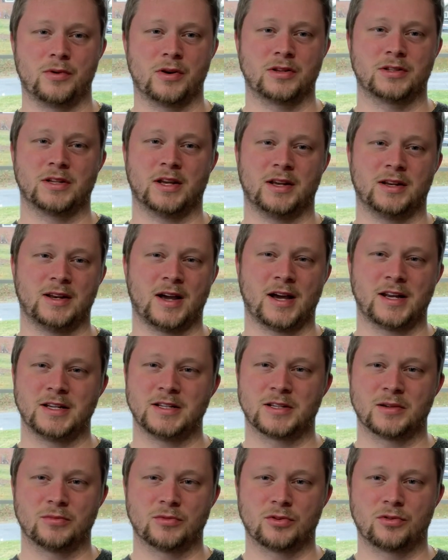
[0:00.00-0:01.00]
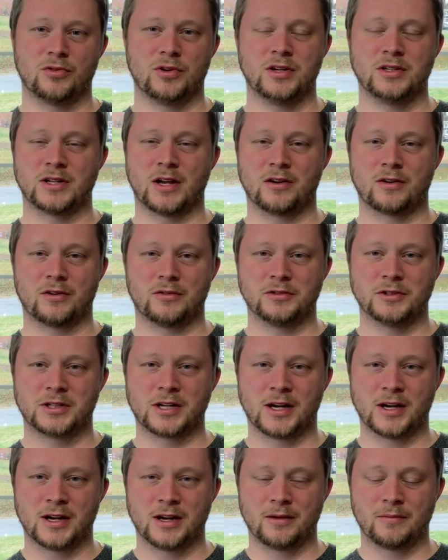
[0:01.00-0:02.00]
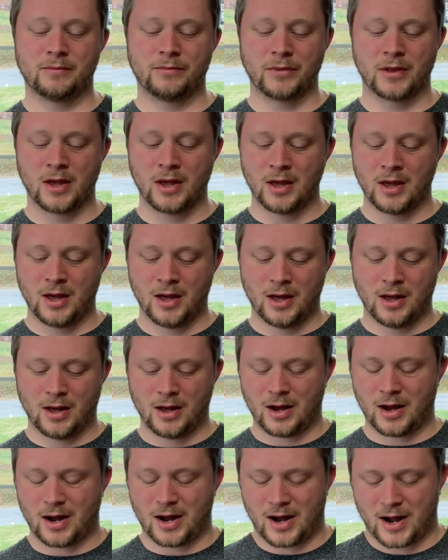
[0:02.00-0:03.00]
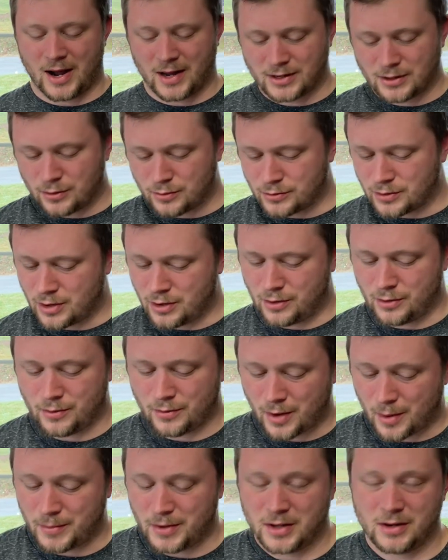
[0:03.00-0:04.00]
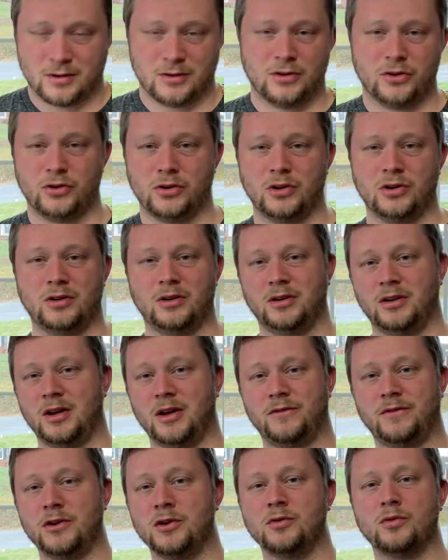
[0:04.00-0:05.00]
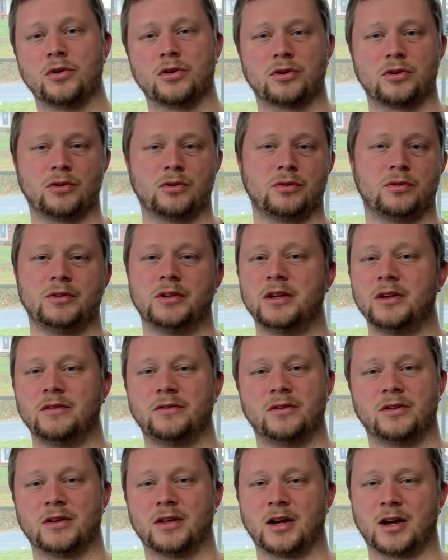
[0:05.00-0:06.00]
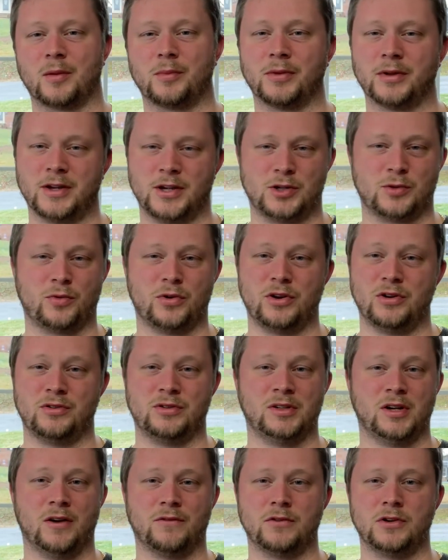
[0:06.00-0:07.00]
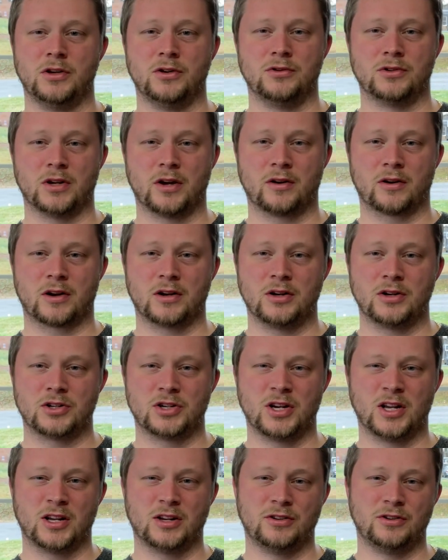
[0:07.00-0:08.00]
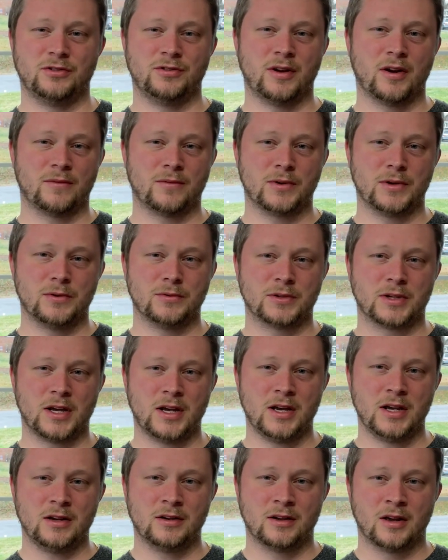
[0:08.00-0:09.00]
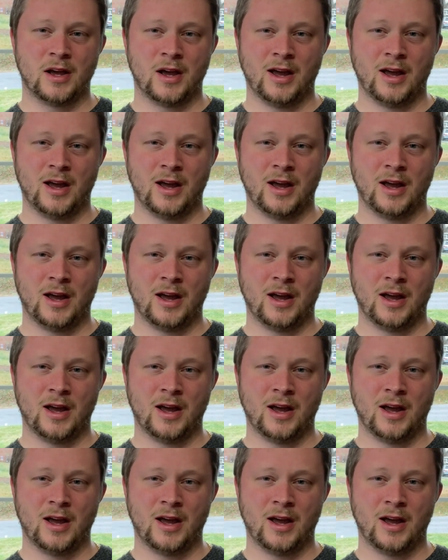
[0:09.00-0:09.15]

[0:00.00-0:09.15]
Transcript: it's like 90-some degrees out all the time. I don't know. I mean, if you were to live in like a place where you never use air conditioning and you never use heat,